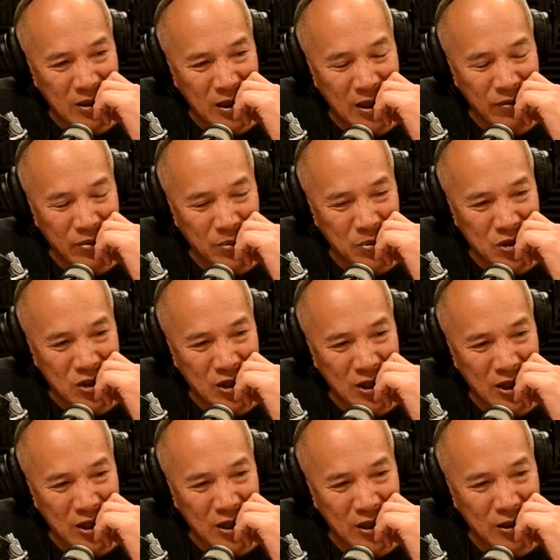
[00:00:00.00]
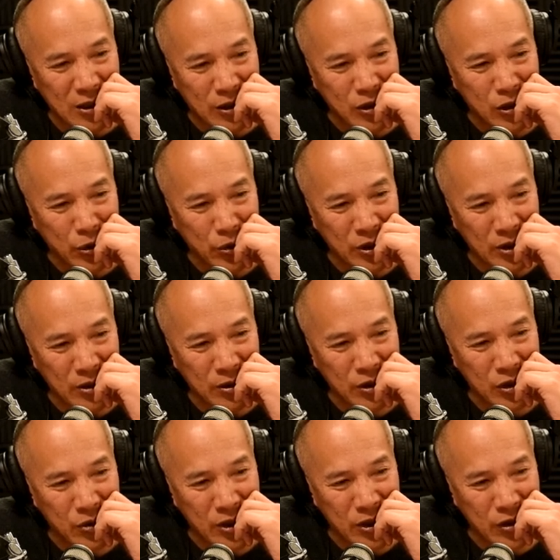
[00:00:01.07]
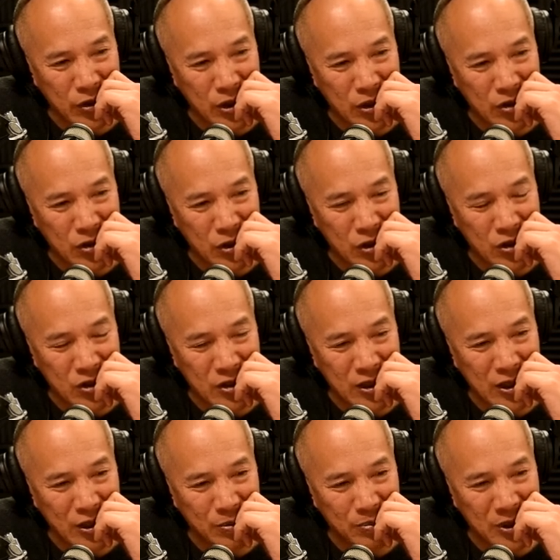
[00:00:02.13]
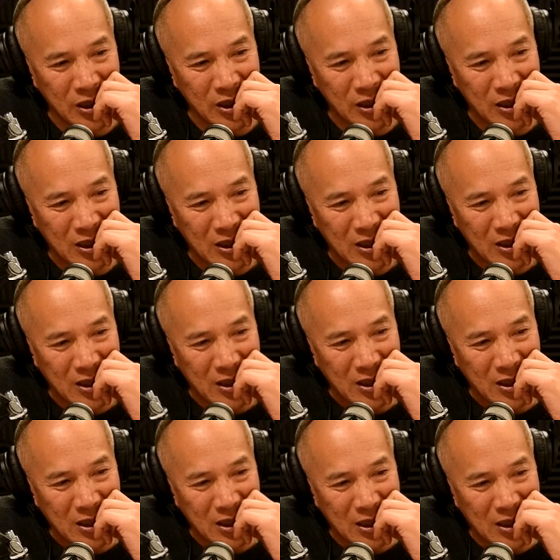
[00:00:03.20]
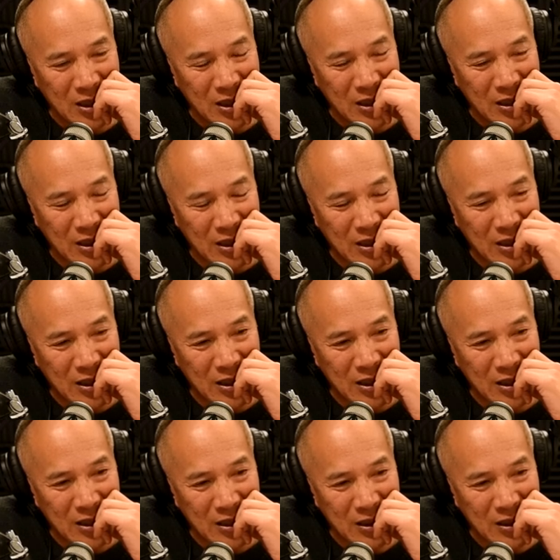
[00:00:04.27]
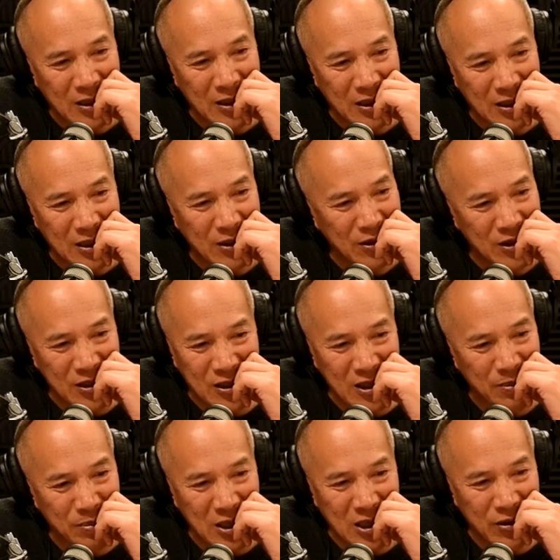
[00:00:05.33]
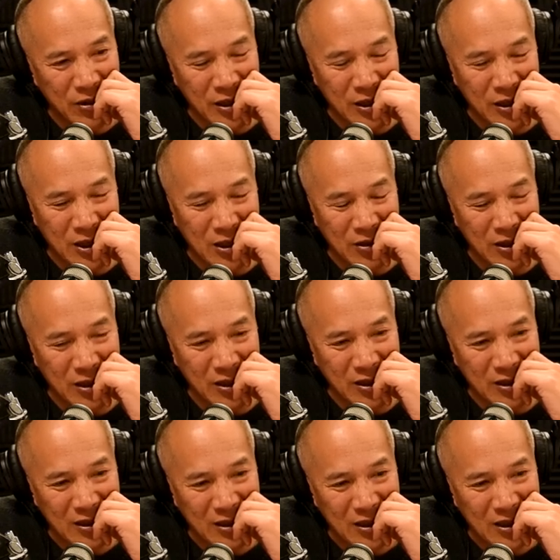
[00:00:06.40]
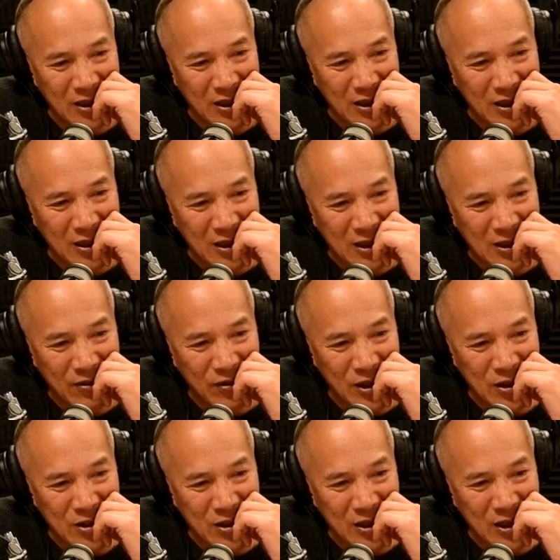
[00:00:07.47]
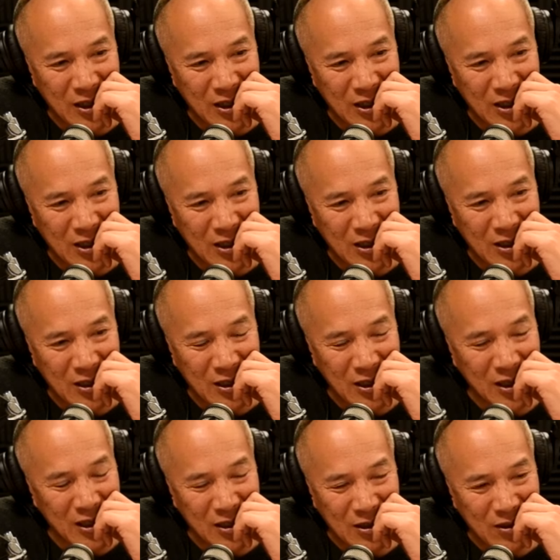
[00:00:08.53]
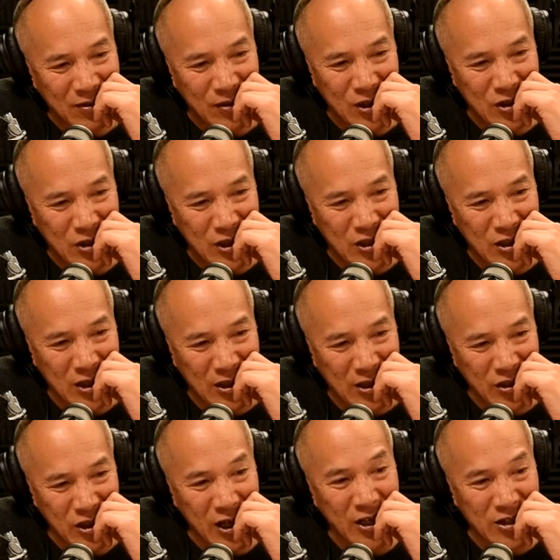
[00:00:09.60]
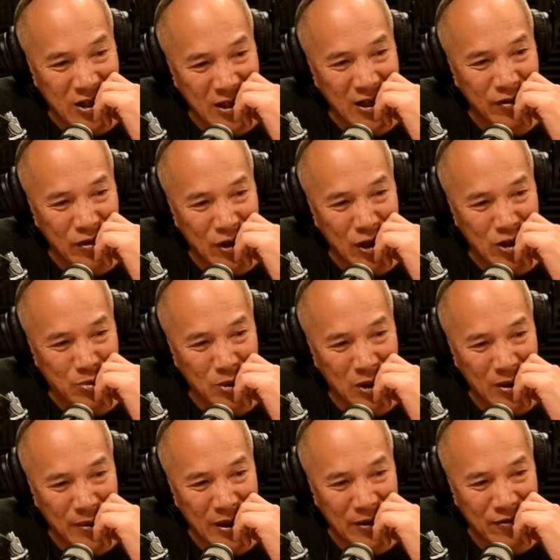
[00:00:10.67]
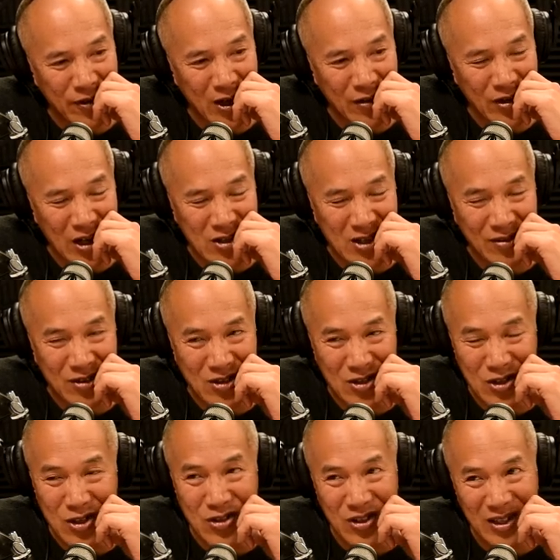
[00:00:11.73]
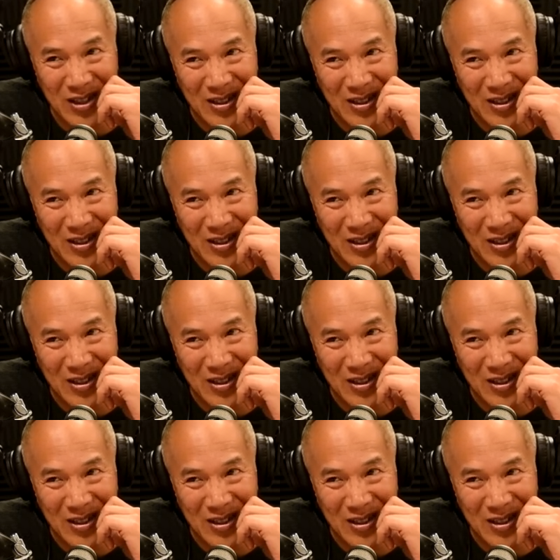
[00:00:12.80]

Everyone was tired. I'd called in two other neurosurgeons to help me. And uh, yeah, no, I just kept going and going and eventually, uh, yeah, eventually she she actually left the hospital about five days after surgery.